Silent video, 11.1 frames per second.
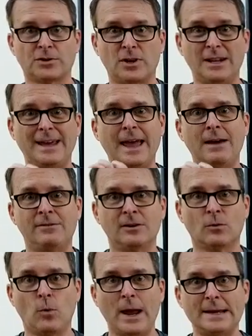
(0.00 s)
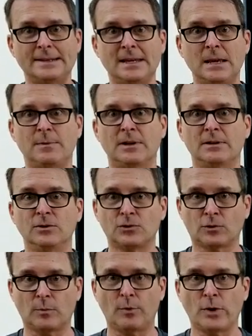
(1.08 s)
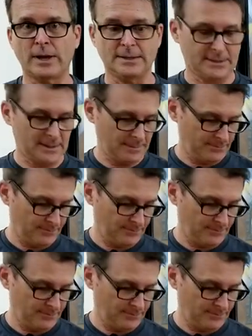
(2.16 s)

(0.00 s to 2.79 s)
so you need a heavier weight to keep it a neutral buoyancy.